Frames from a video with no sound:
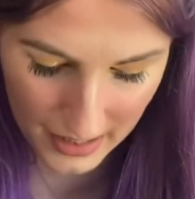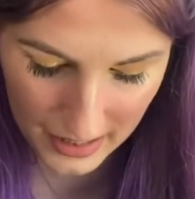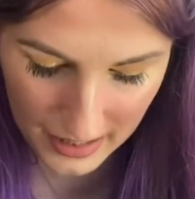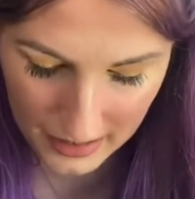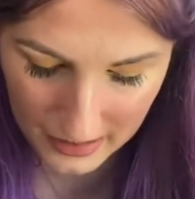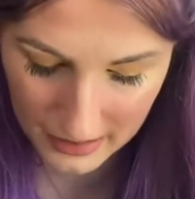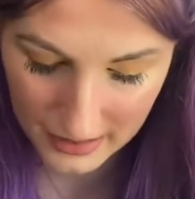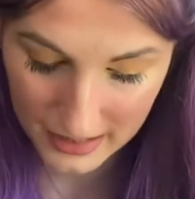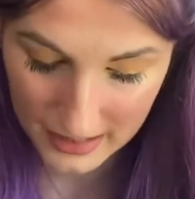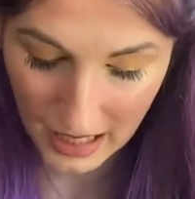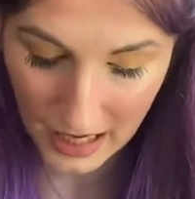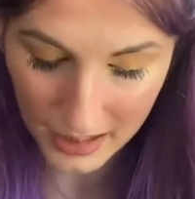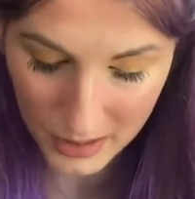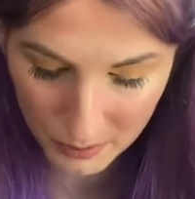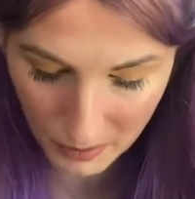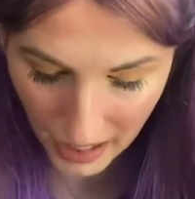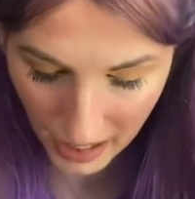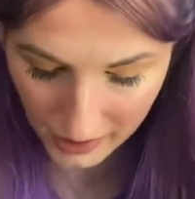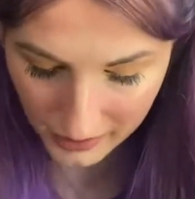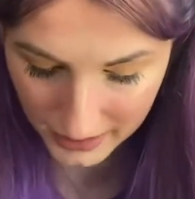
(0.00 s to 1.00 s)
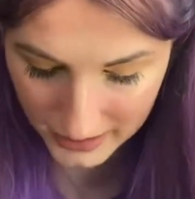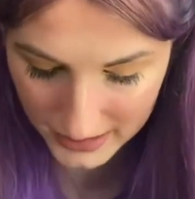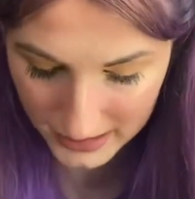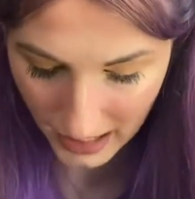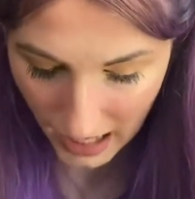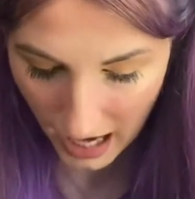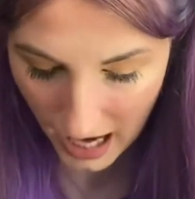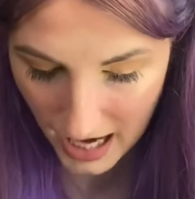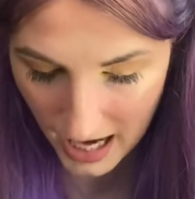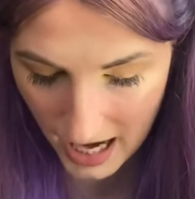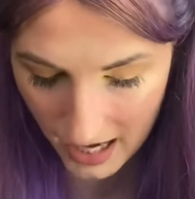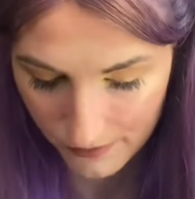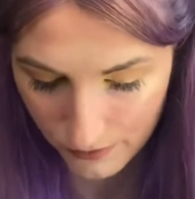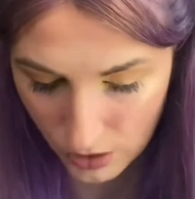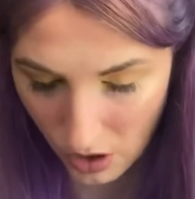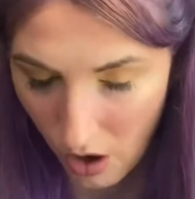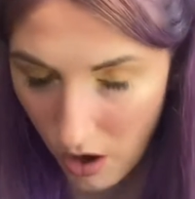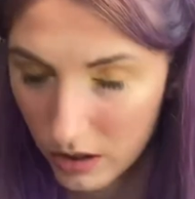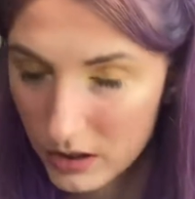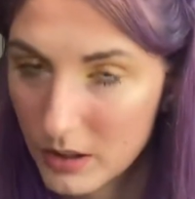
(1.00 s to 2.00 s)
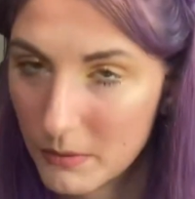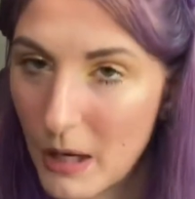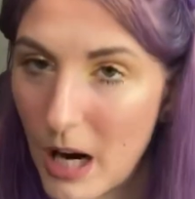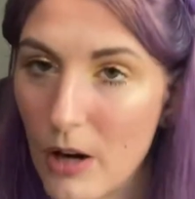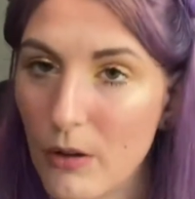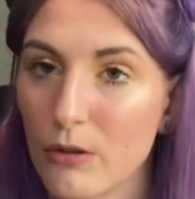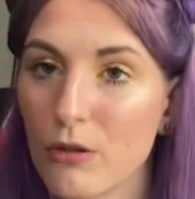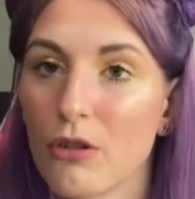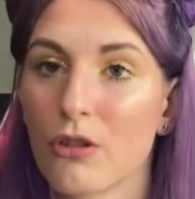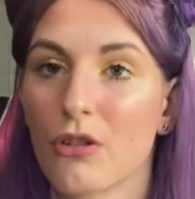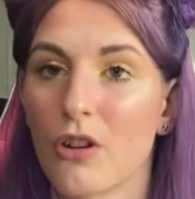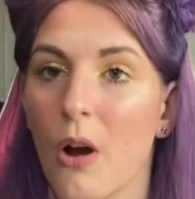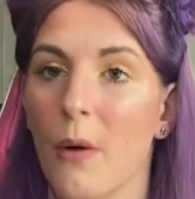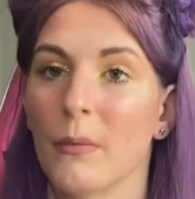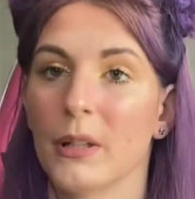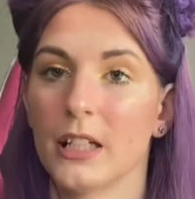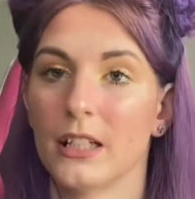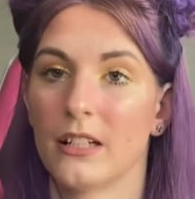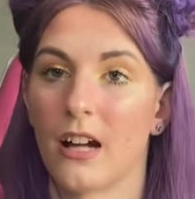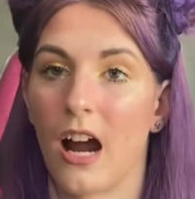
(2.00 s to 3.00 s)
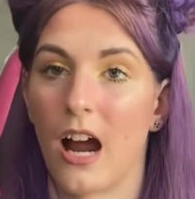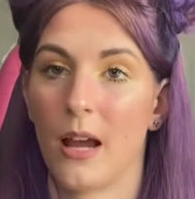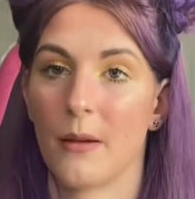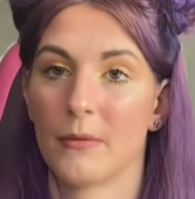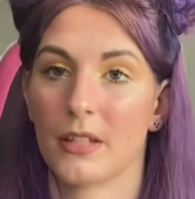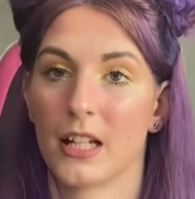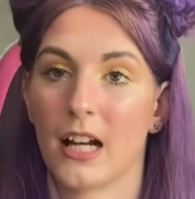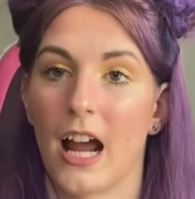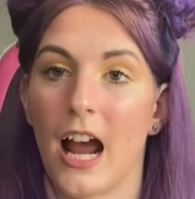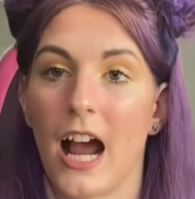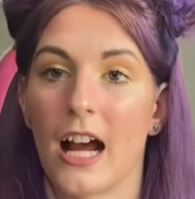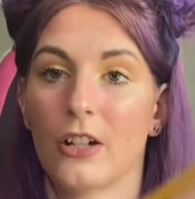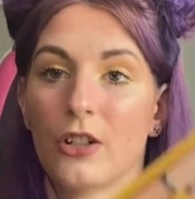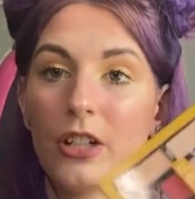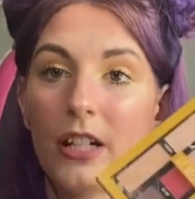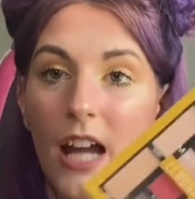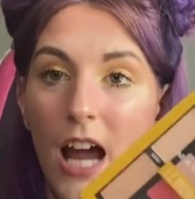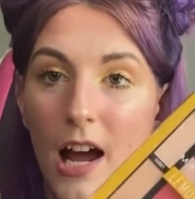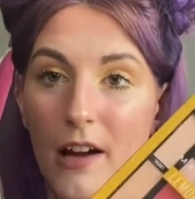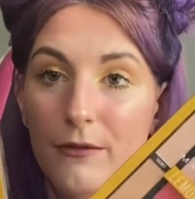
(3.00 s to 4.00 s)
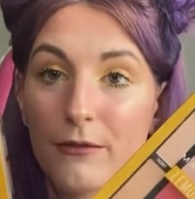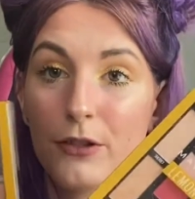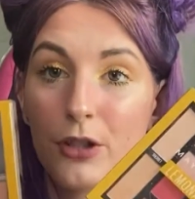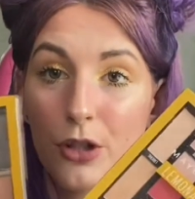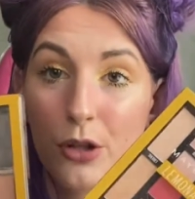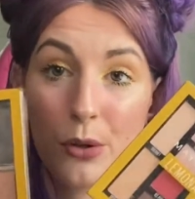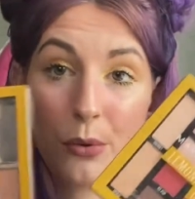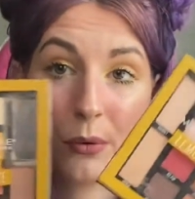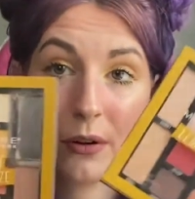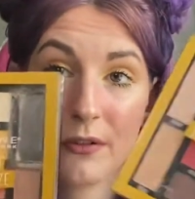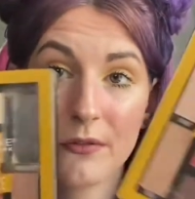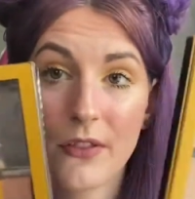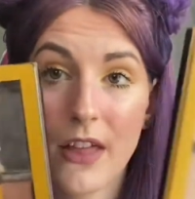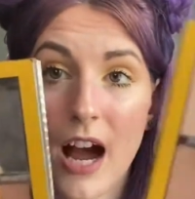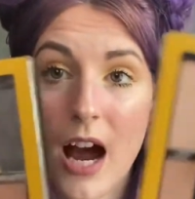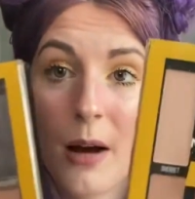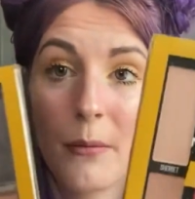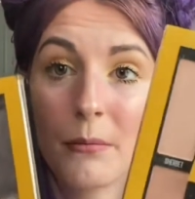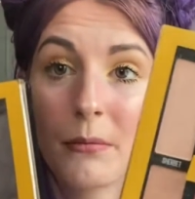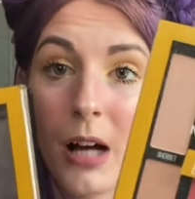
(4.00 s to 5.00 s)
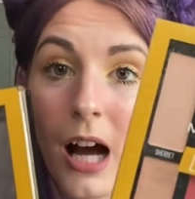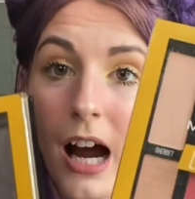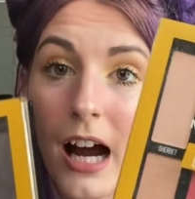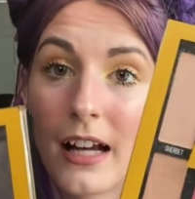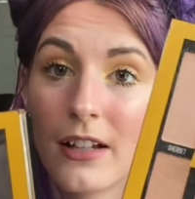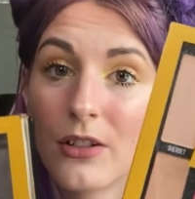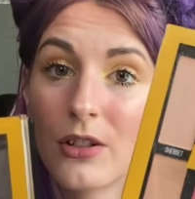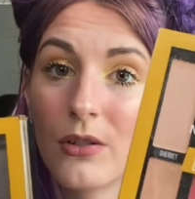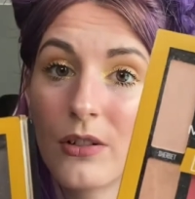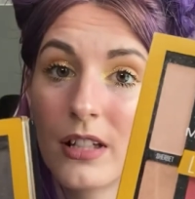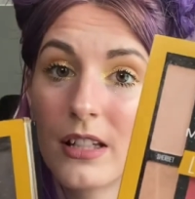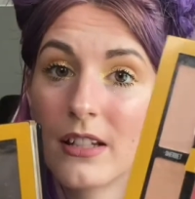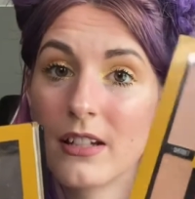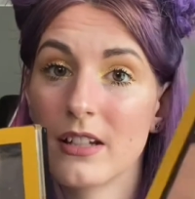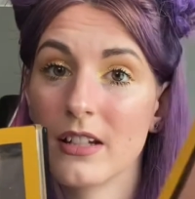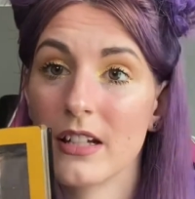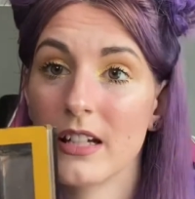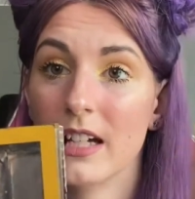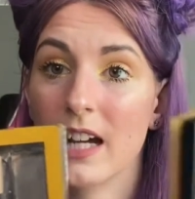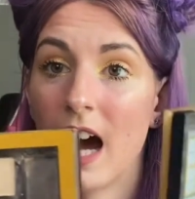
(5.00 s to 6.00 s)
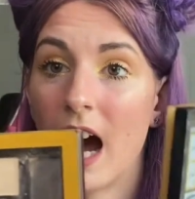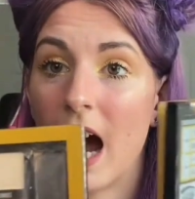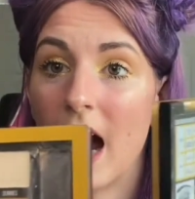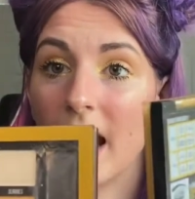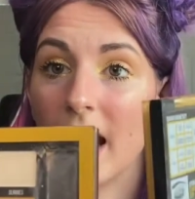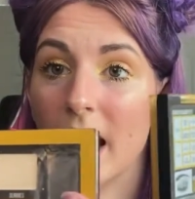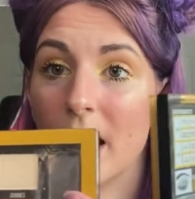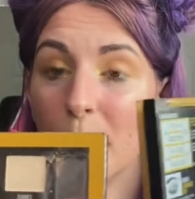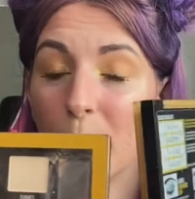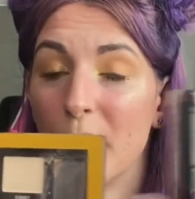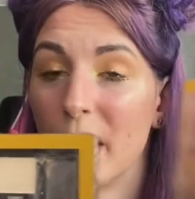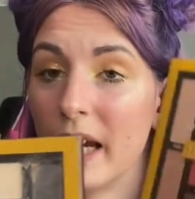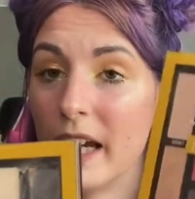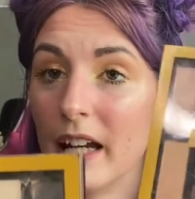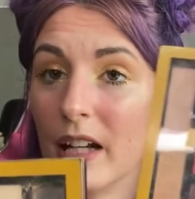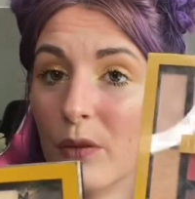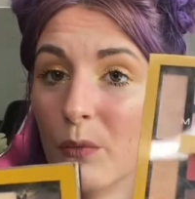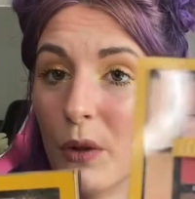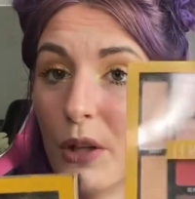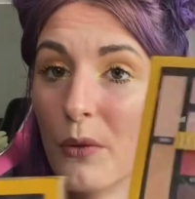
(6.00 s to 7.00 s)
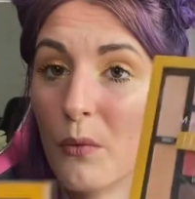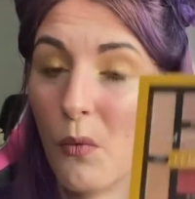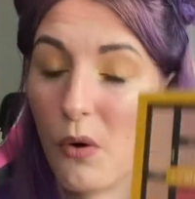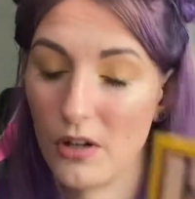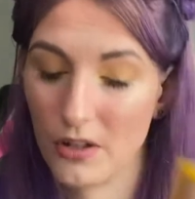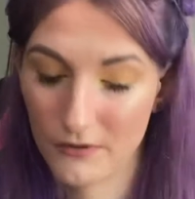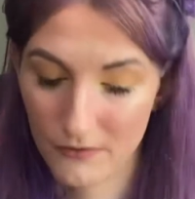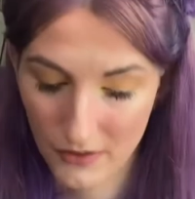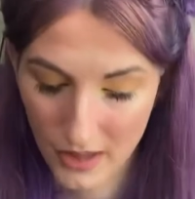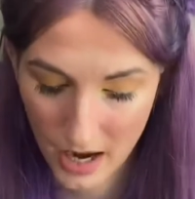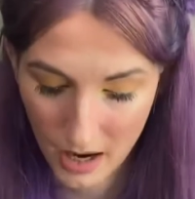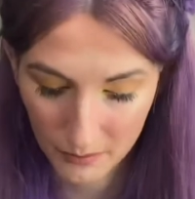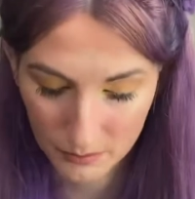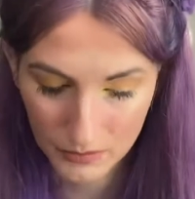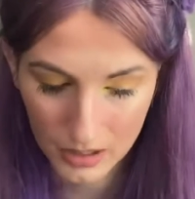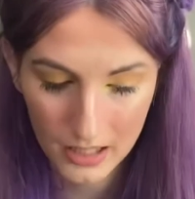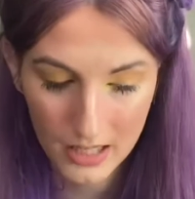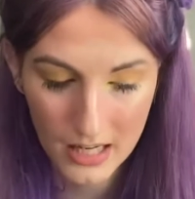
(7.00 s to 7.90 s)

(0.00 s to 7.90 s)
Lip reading: this next palette I have talked about so many times, and I actually have two of them. As you can see, I hit pan with one of them.